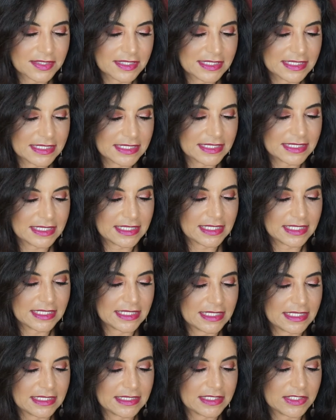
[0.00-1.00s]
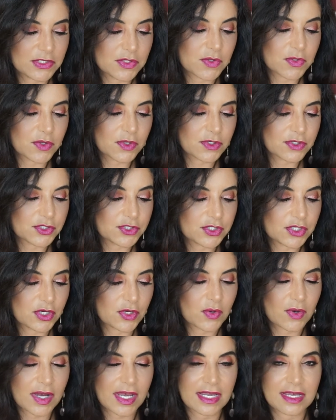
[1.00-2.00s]
This is the Dior
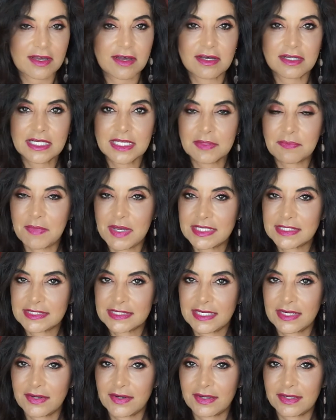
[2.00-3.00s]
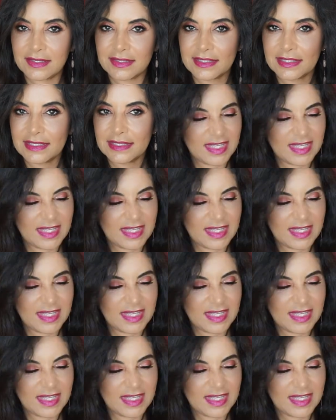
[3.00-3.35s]
Show Iconic Mascara.